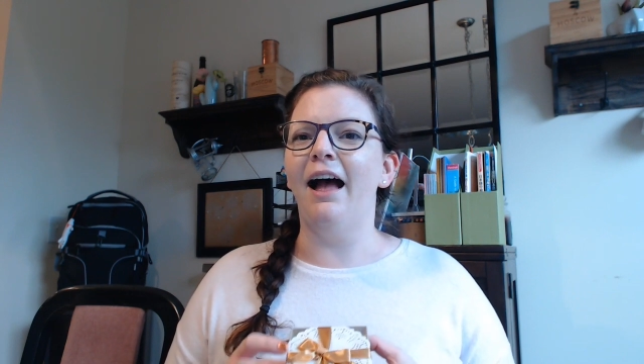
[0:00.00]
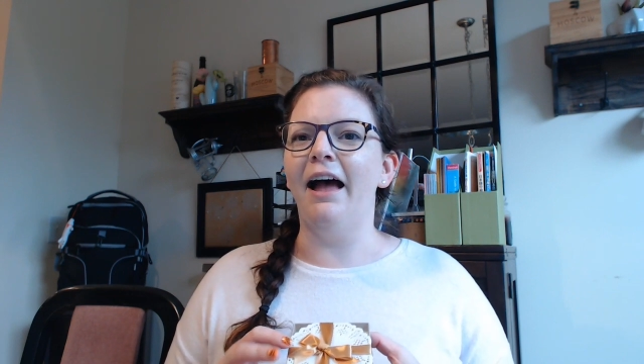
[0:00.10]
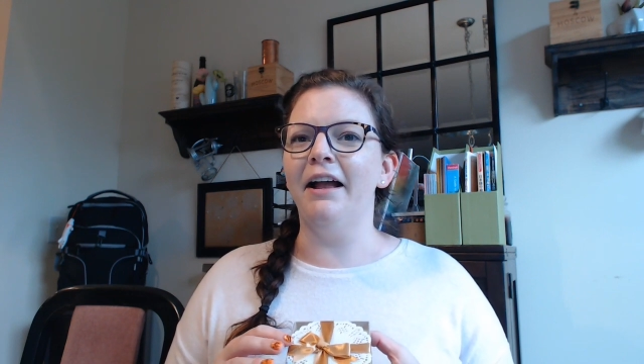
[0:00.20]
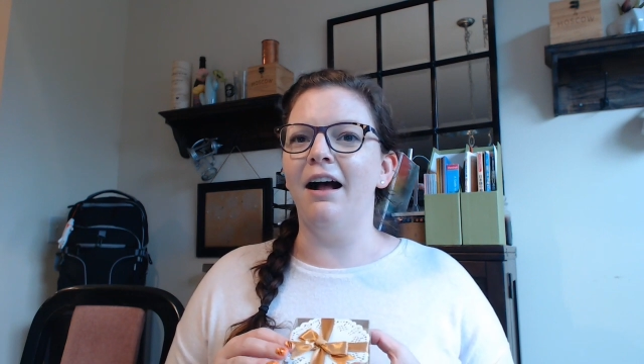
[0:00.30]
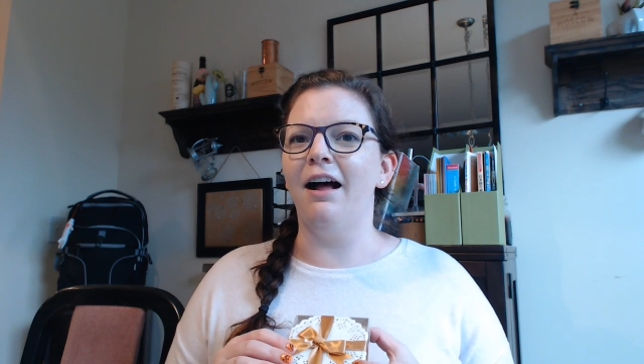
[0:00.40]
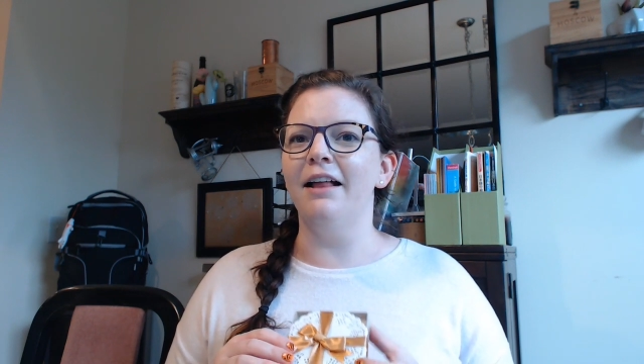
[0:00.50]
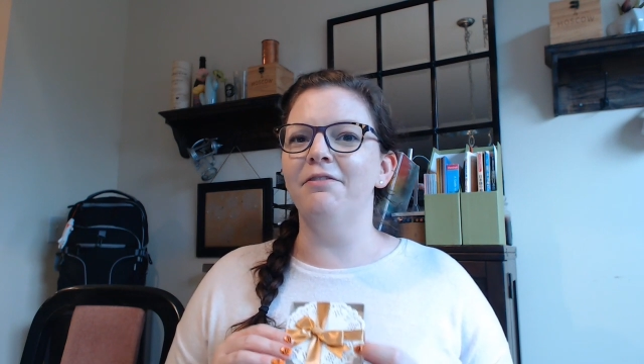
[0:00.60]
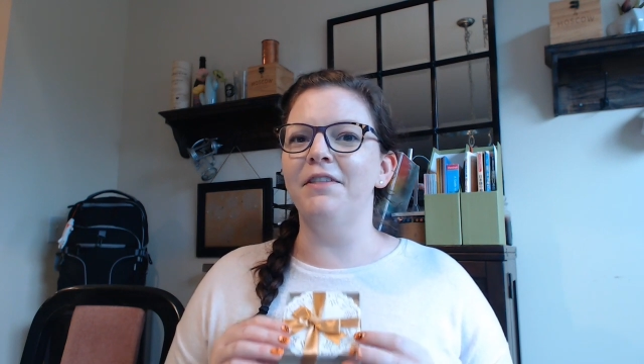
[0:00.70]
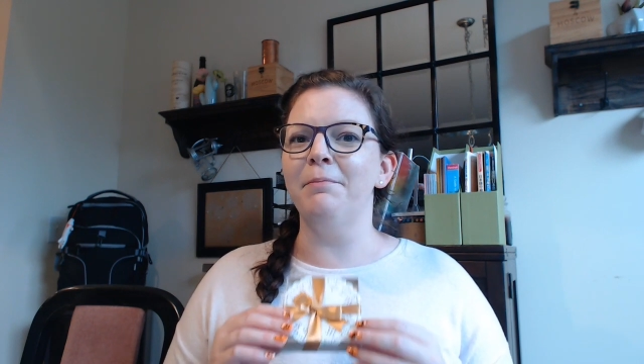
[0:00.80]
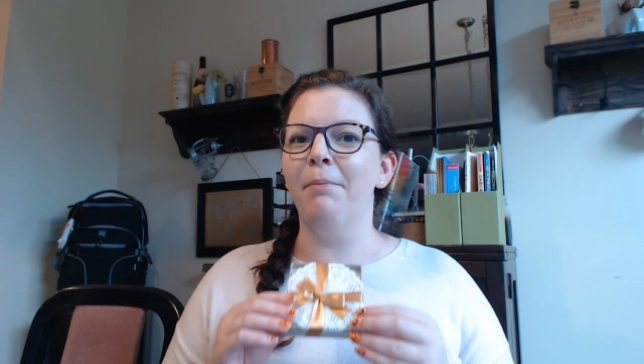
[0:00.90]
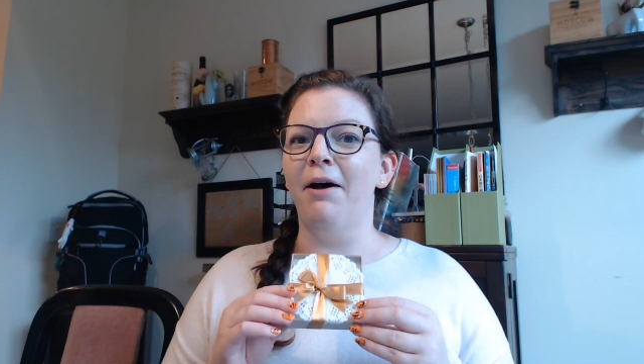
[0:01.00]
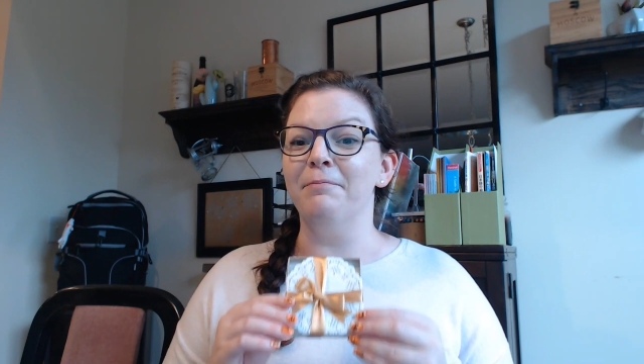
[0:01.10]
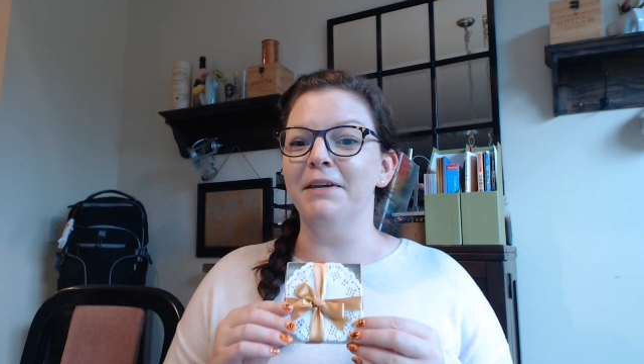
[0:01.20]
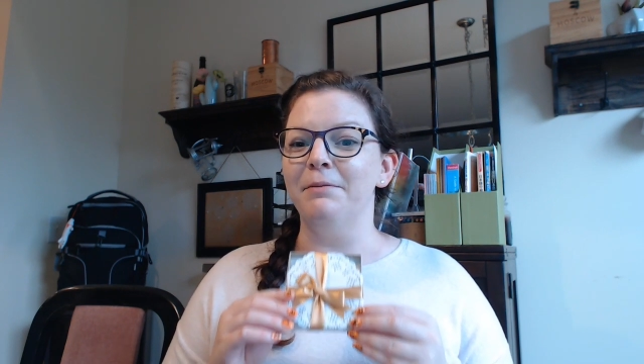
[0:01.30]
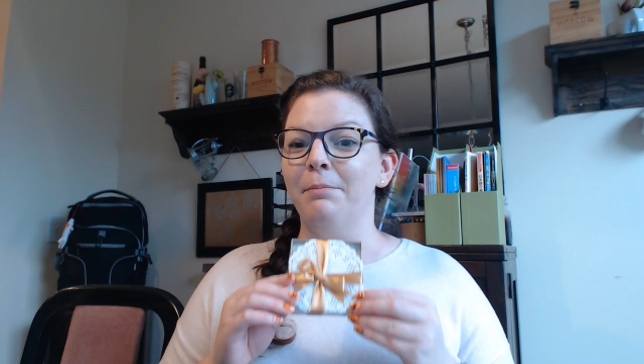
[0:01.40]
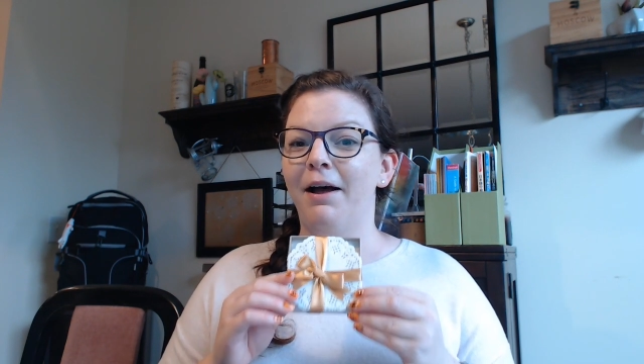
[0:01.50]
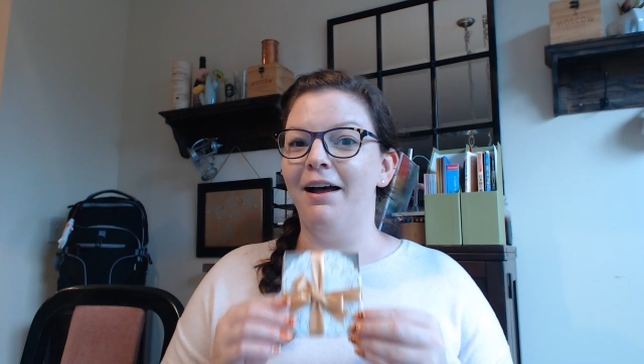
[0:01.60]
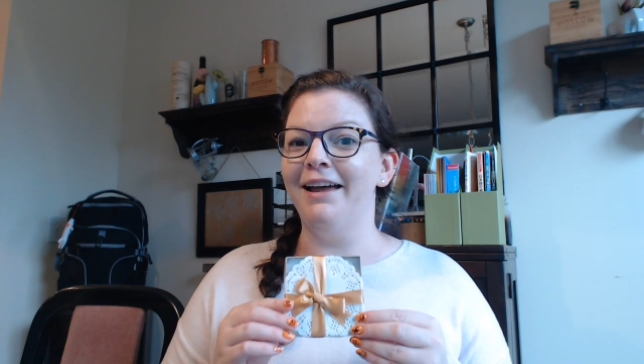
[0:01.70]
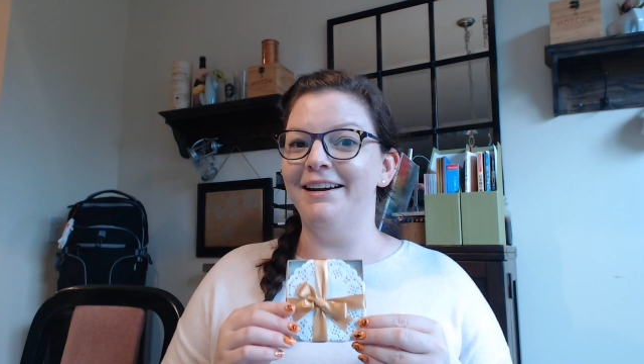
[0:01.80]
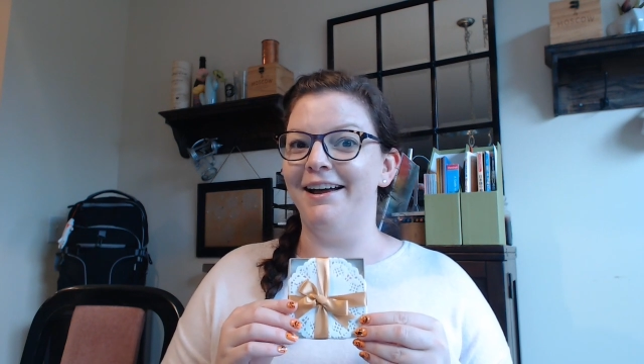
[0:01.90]
I got the pumpkin
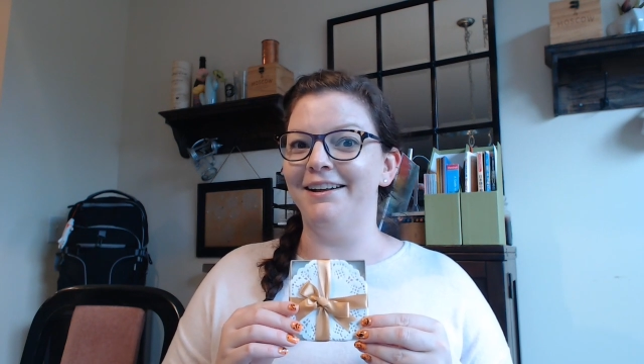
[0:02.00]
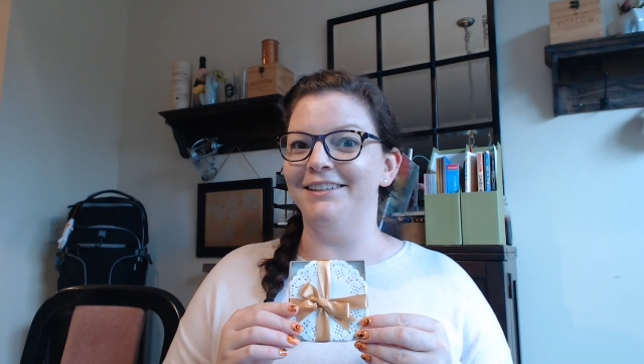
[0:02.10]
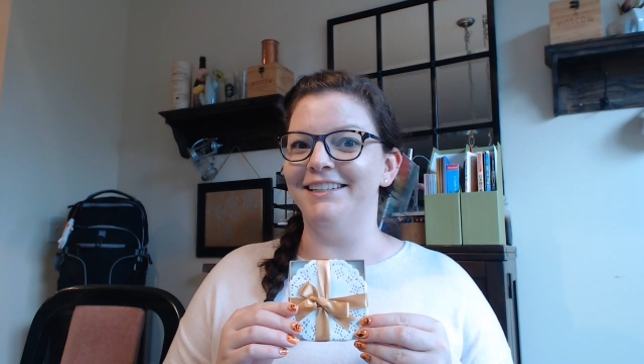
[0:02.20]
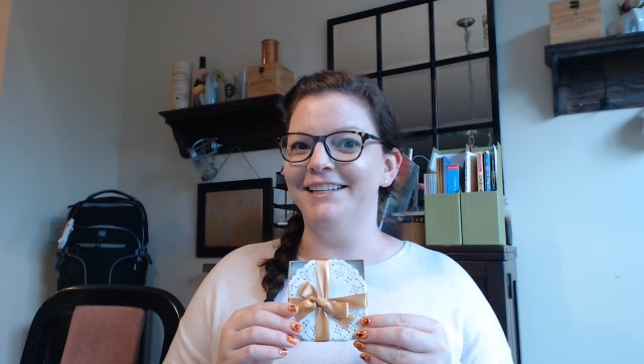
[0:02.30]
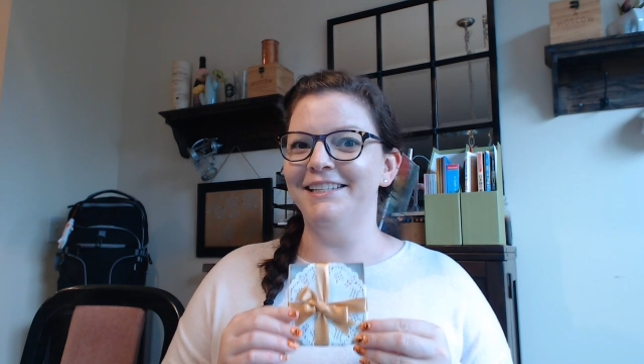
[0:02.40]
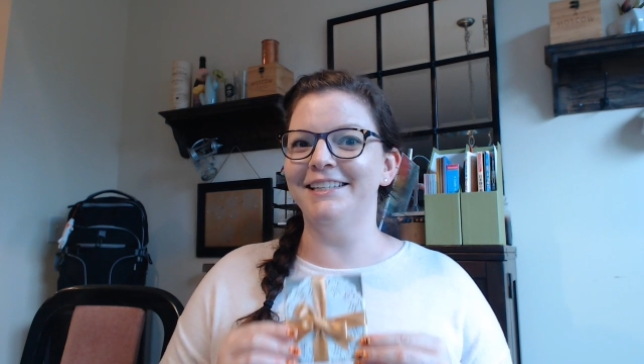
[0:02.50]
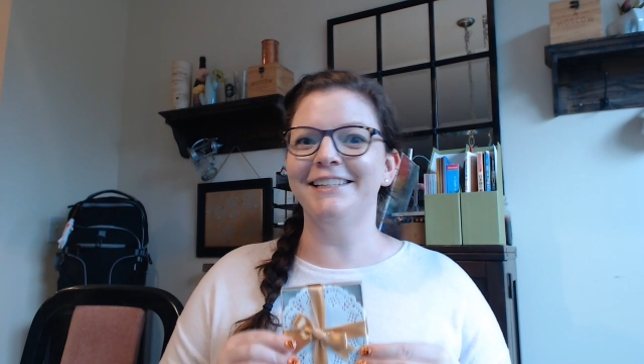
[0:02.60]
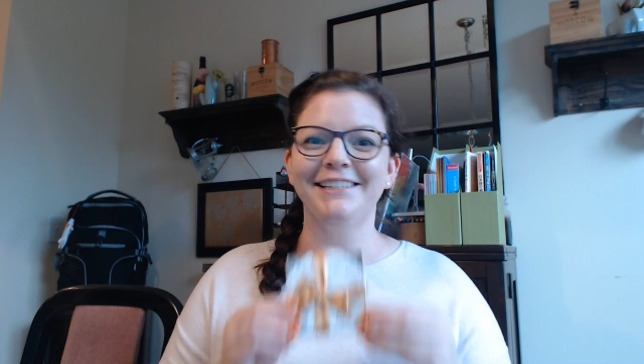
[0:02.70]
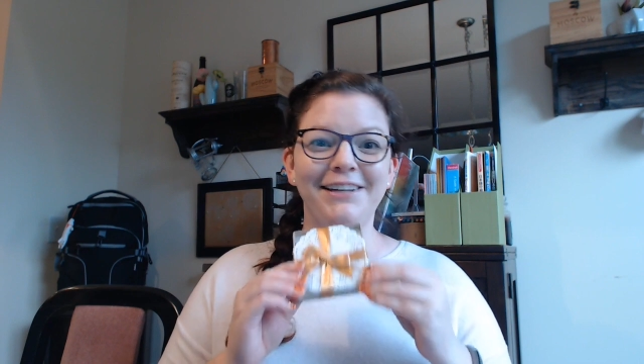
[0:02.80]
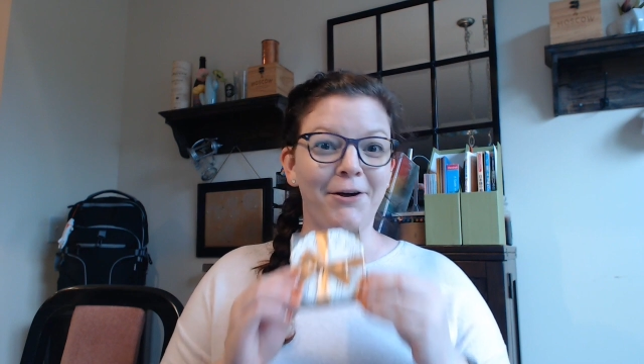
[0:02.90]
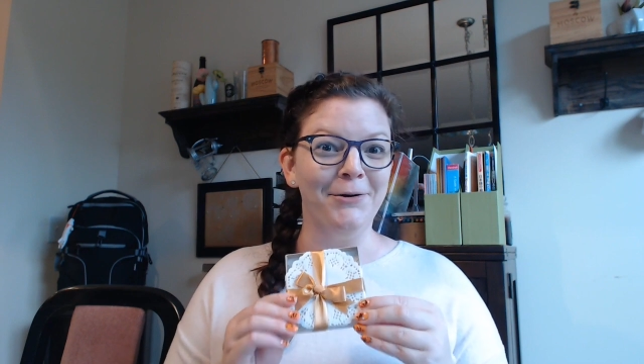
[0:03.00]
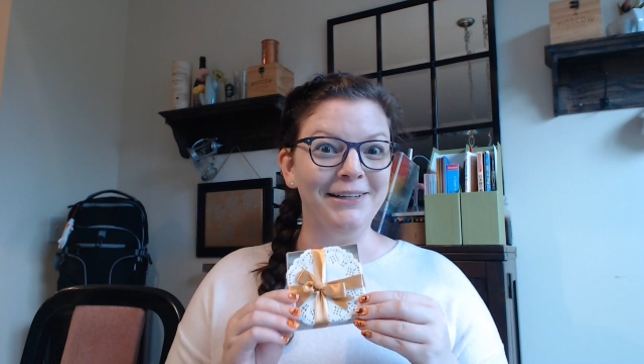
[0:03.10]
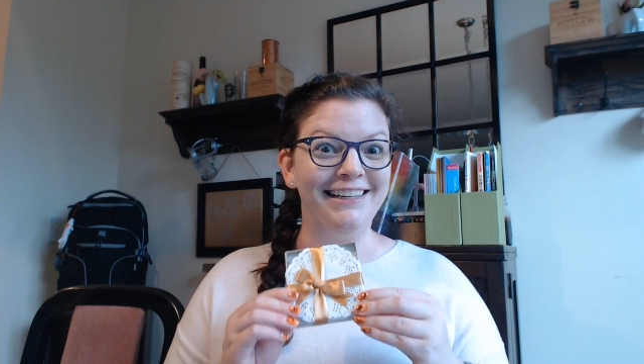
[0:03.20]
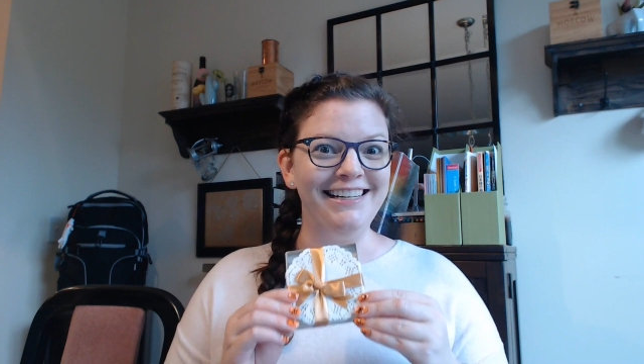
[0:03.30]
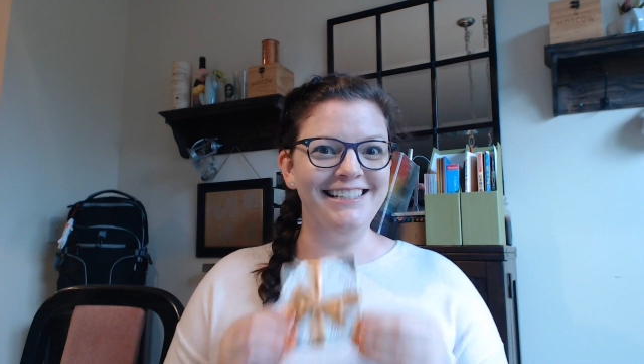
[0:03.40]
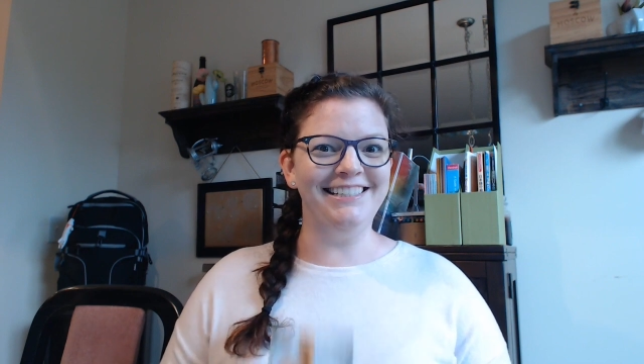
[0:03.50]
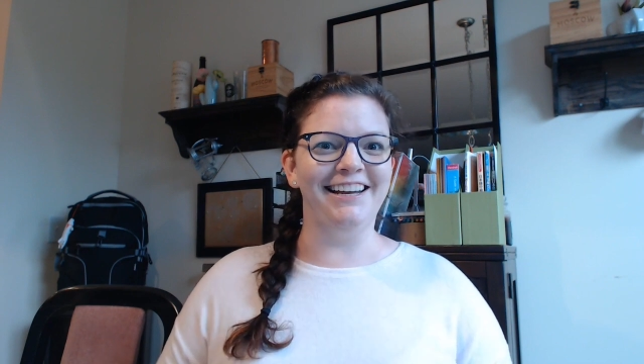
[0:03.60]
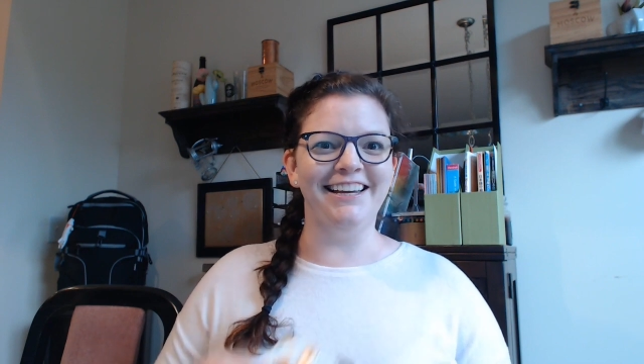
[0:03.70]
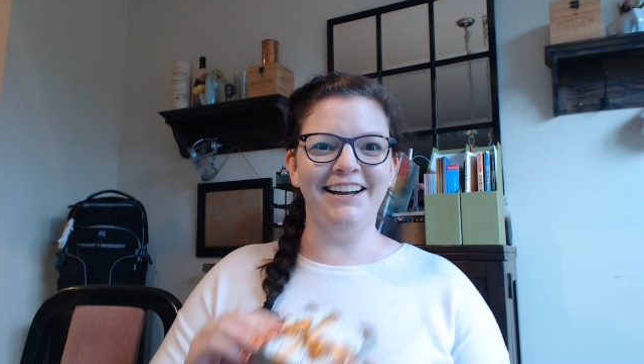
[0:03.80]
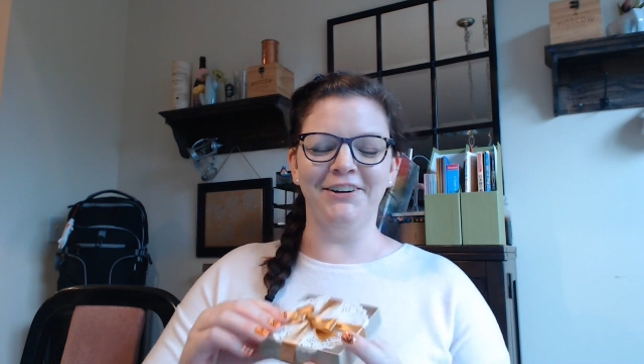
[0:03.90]
pie necklace. So let's
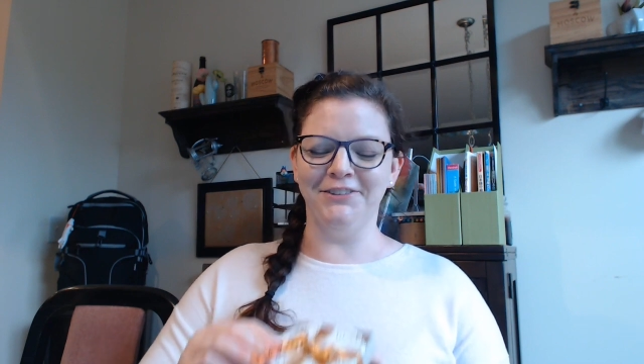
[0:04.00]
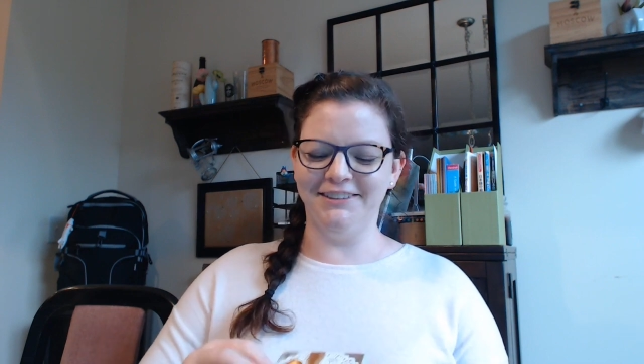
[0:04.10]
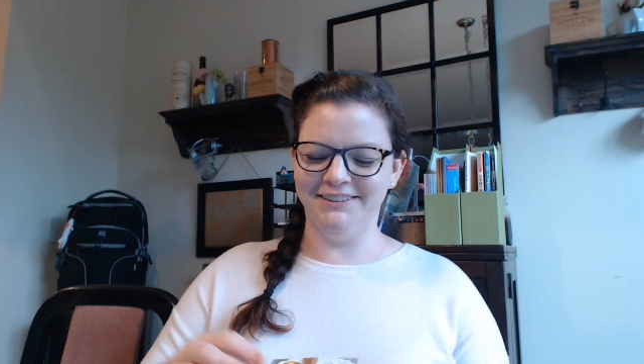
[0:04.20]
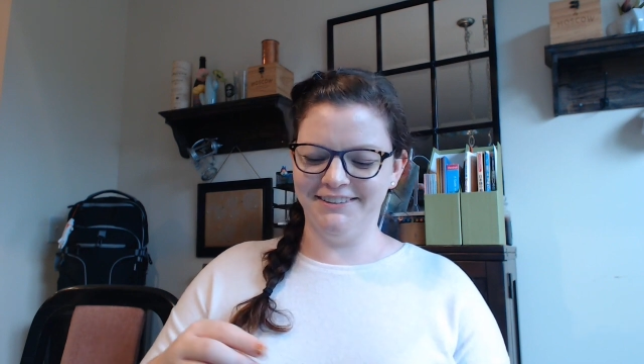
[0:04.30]
check it out.